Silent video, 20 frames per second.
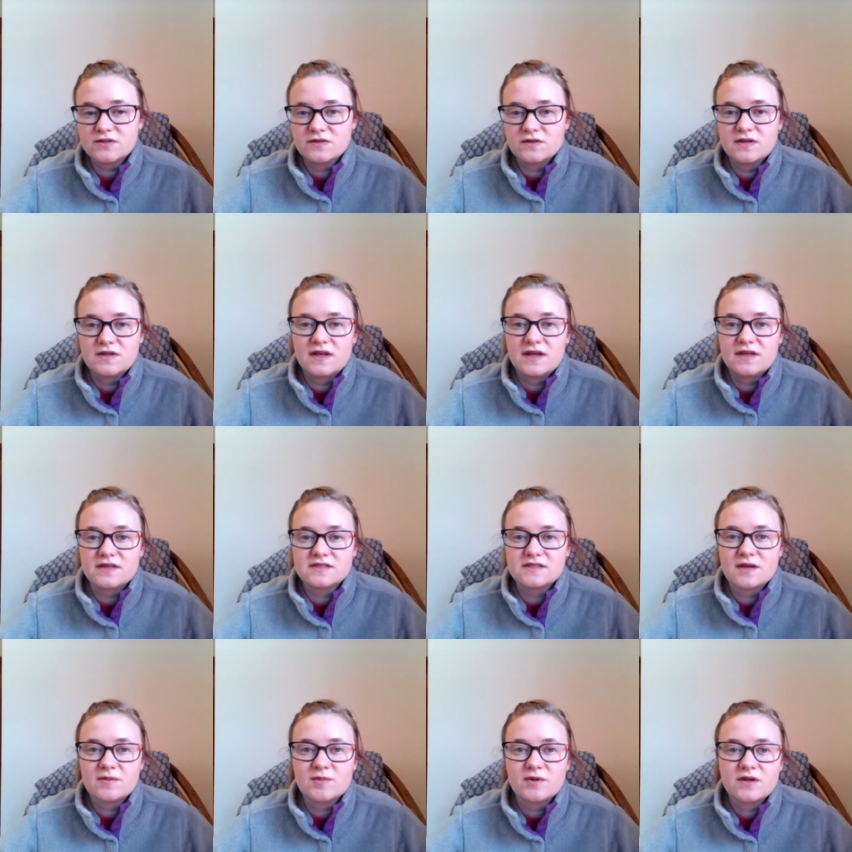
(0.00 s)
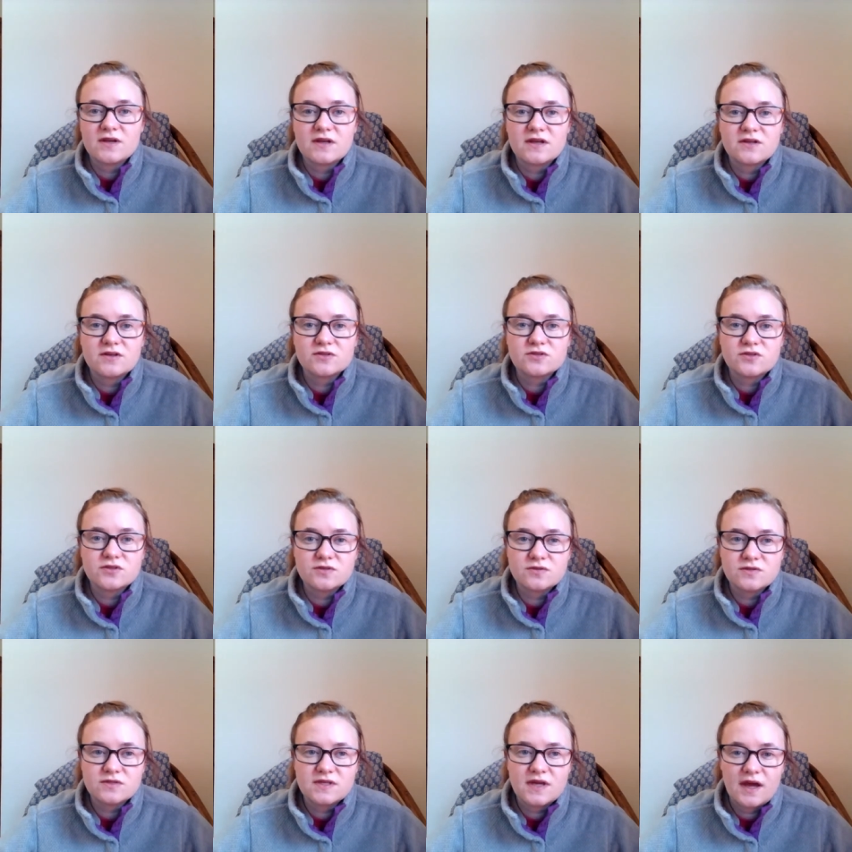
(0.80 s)
to do today is I'm going to
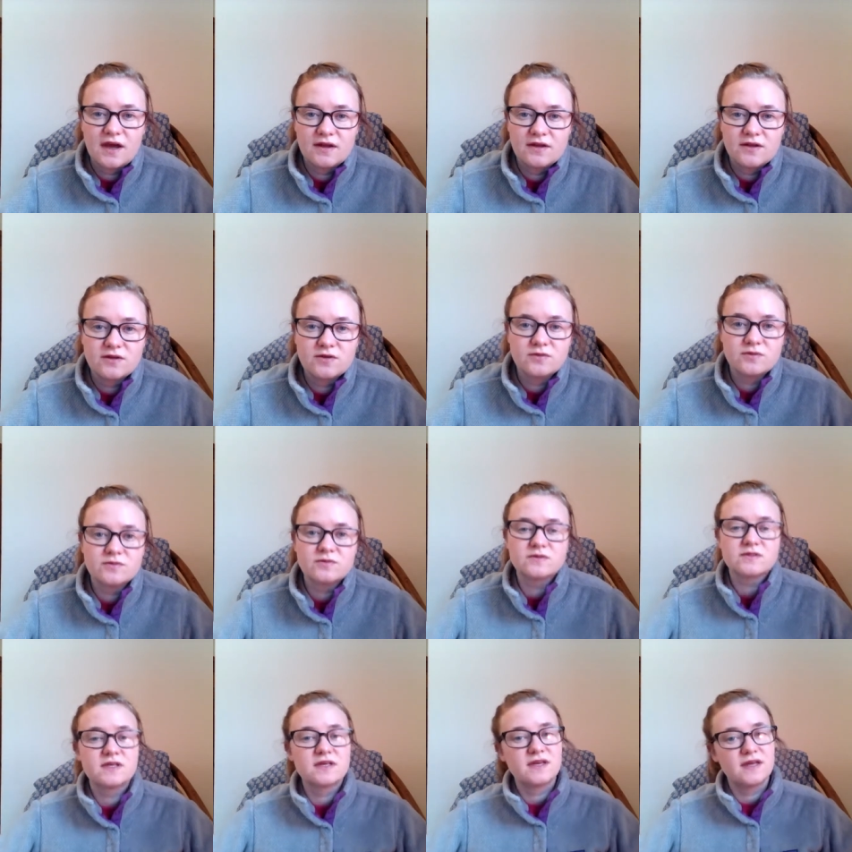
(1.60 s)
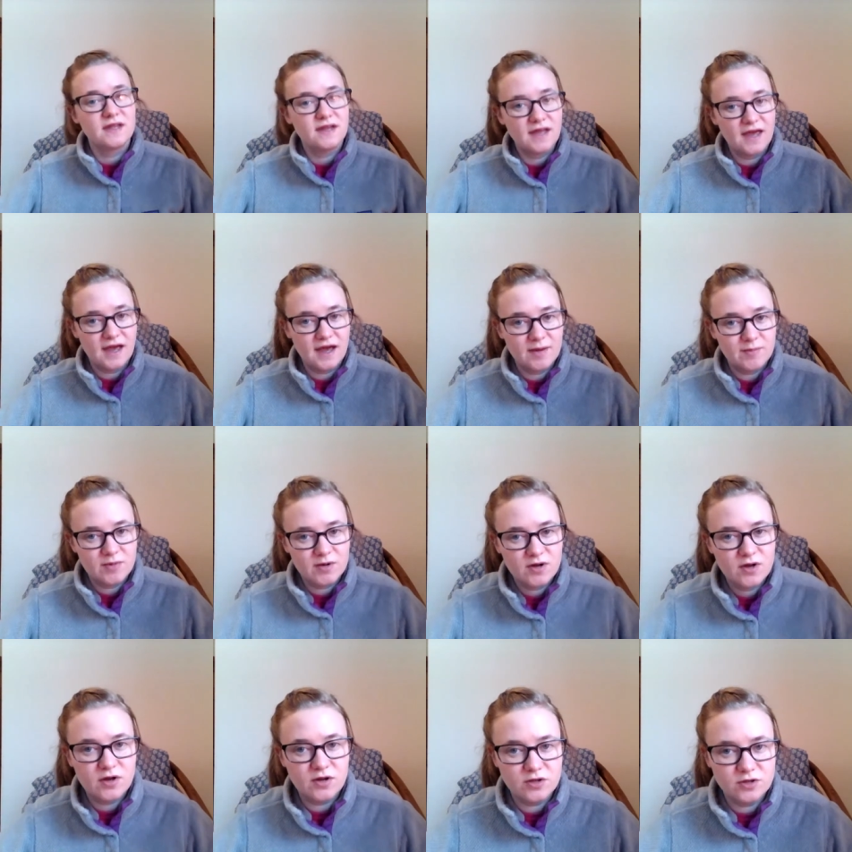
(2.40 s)
introduce how to use an app
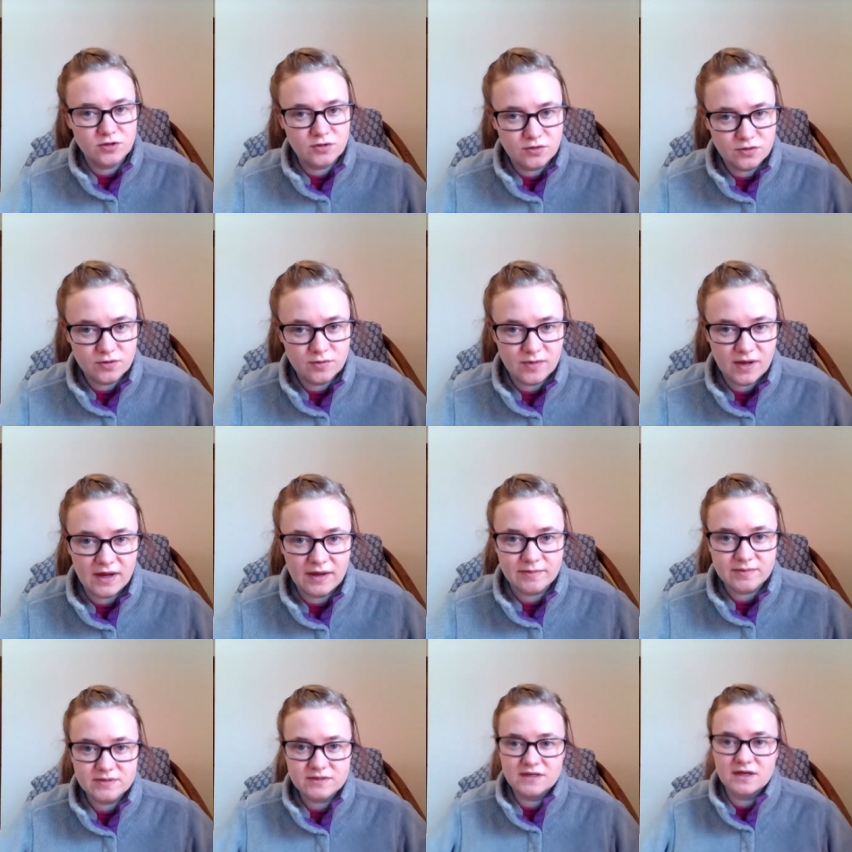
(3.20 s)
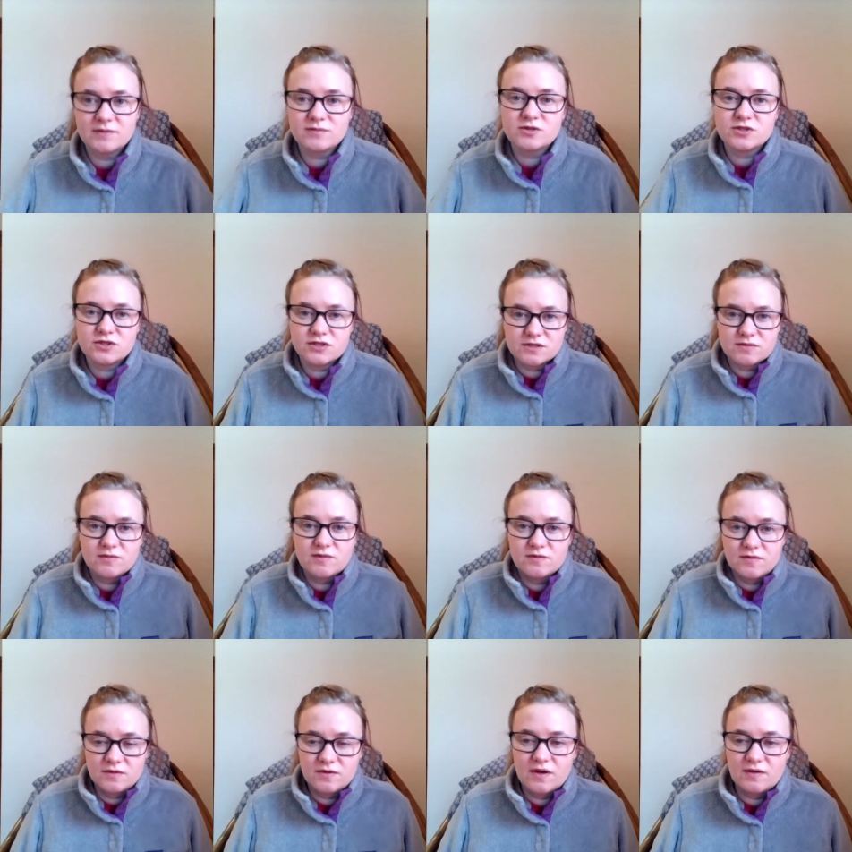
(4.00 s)
called Google Maps. I'm sure some
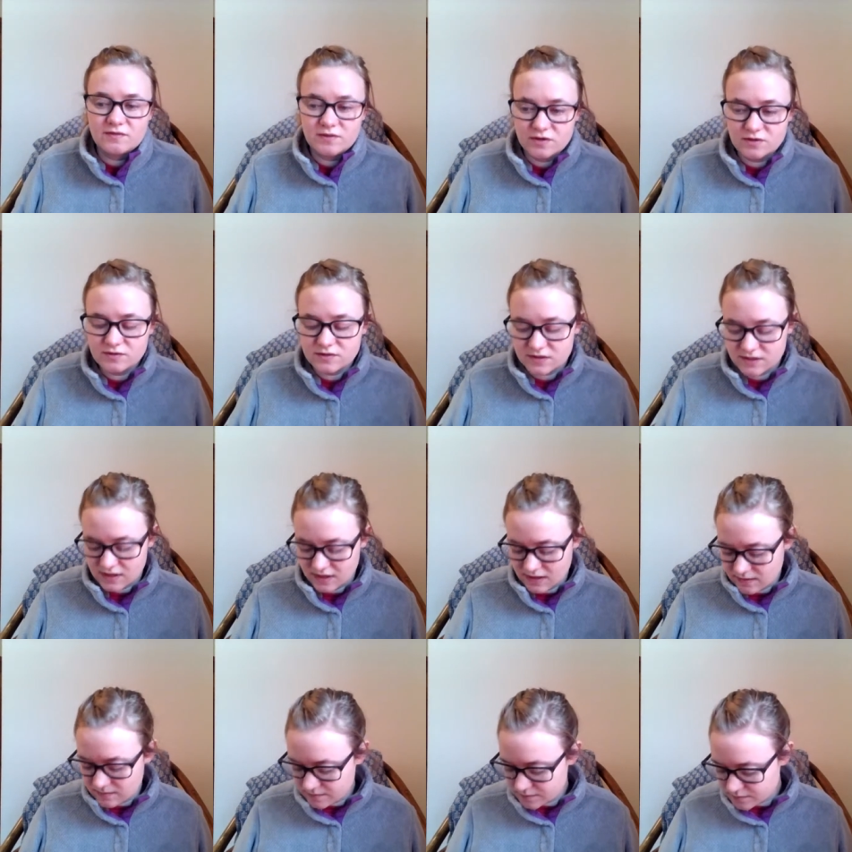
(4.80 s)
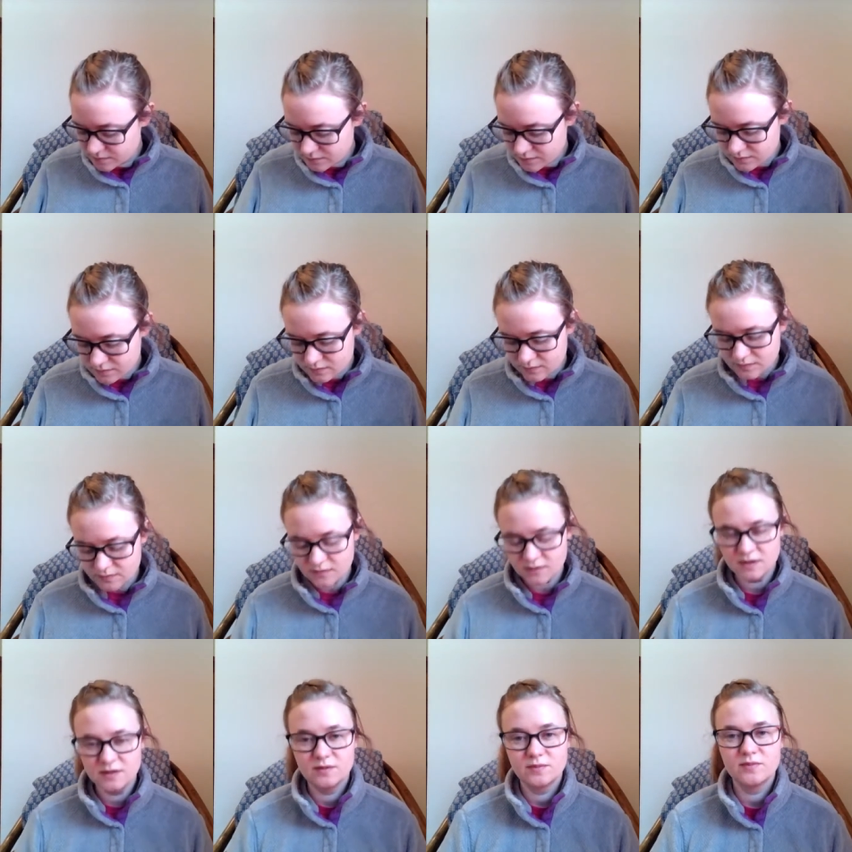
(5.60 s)
of you have used it
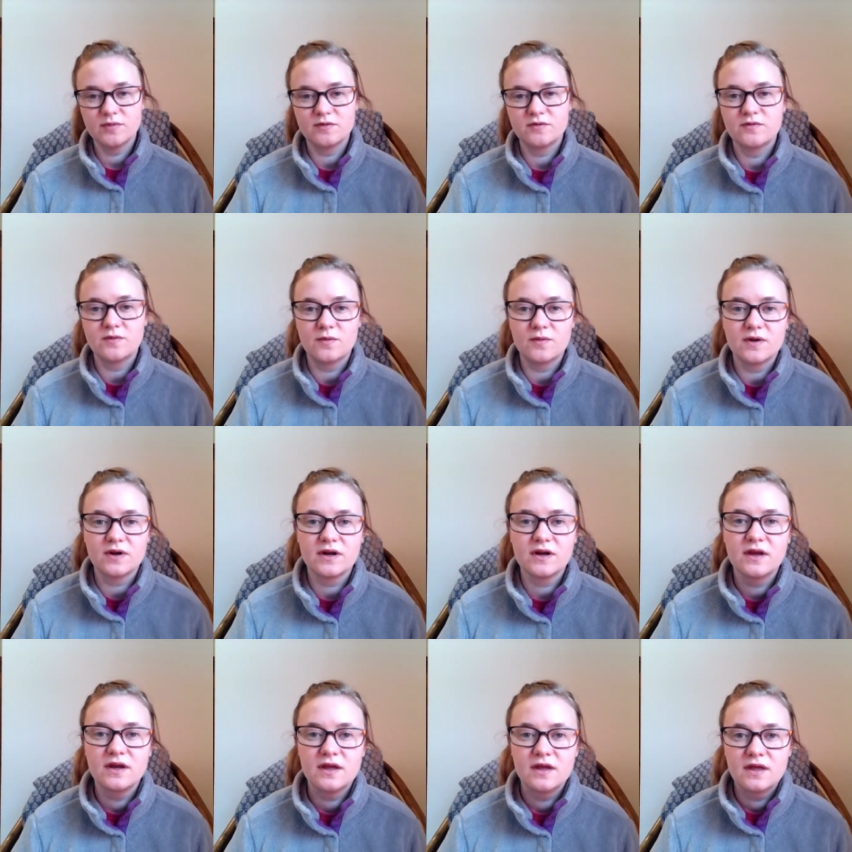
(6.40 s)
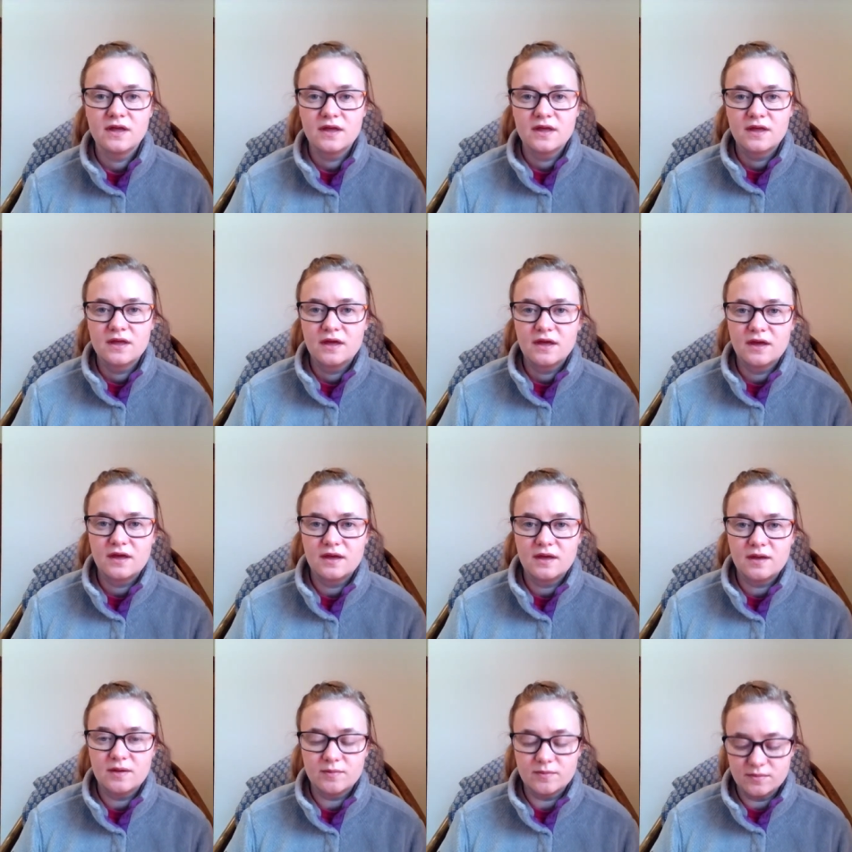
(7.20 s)
before.
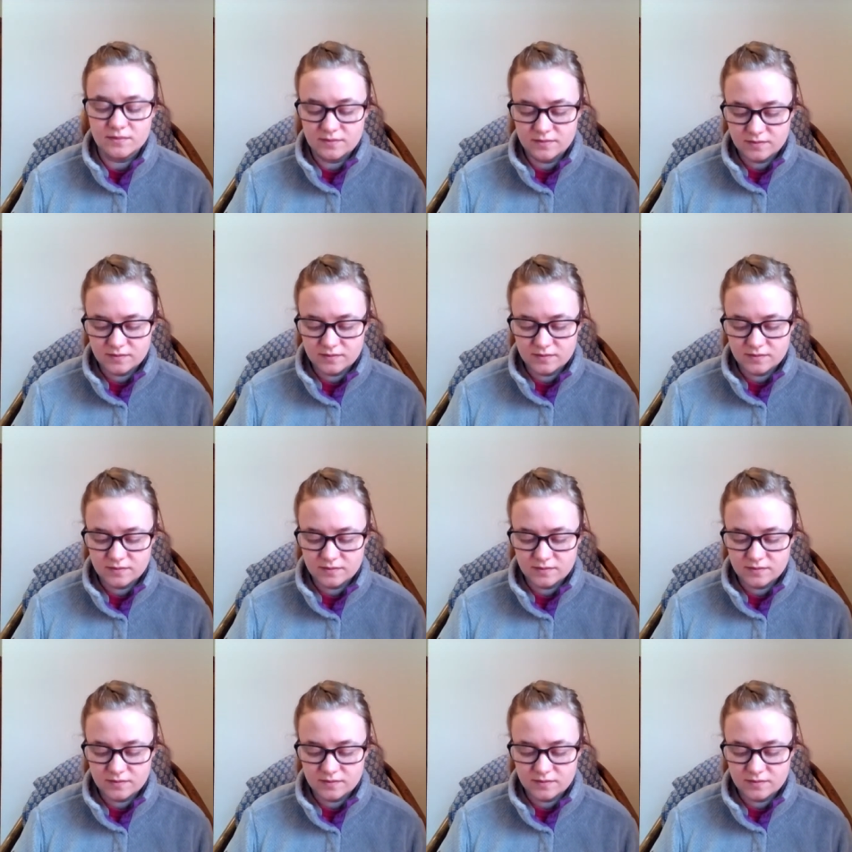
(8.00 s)
So